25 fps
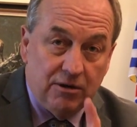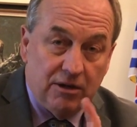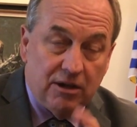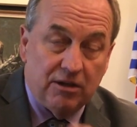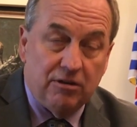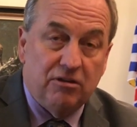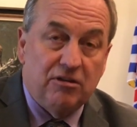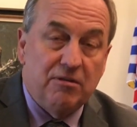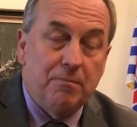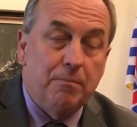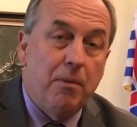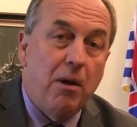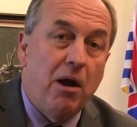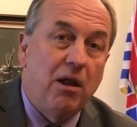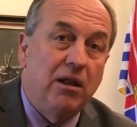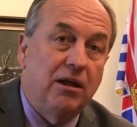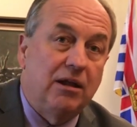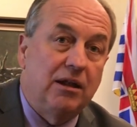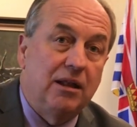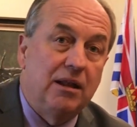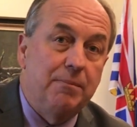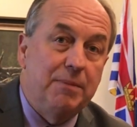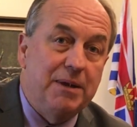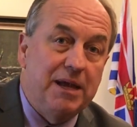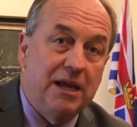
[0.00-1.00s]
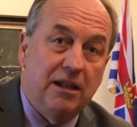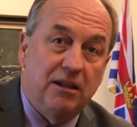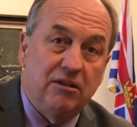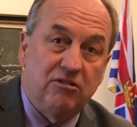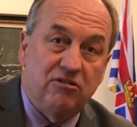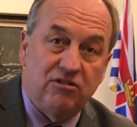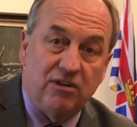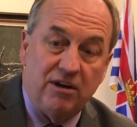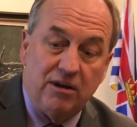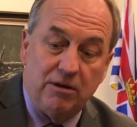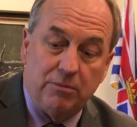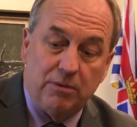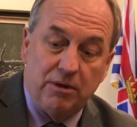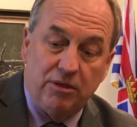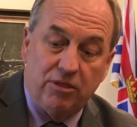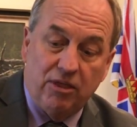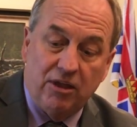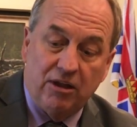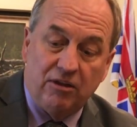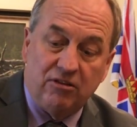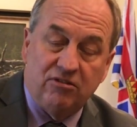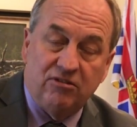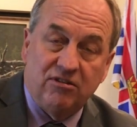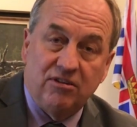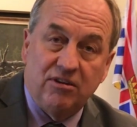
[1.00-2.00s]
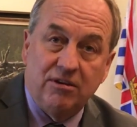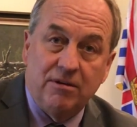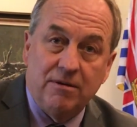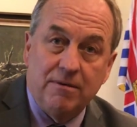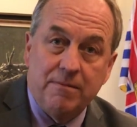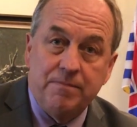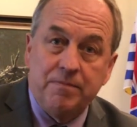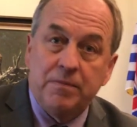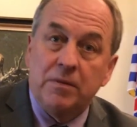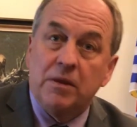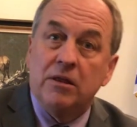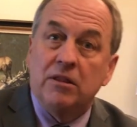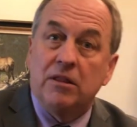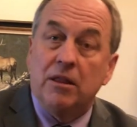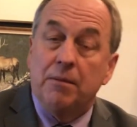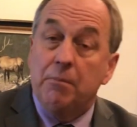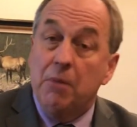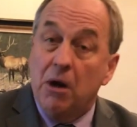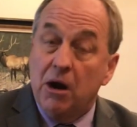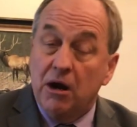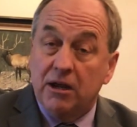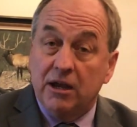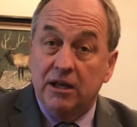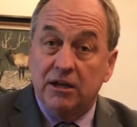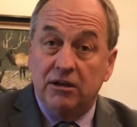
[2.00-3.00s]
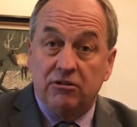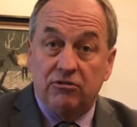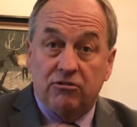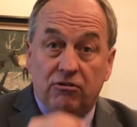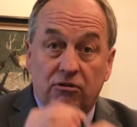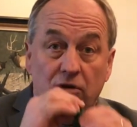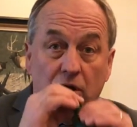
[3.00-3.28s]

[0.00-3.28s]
can symbolically be illustrated with this. The market has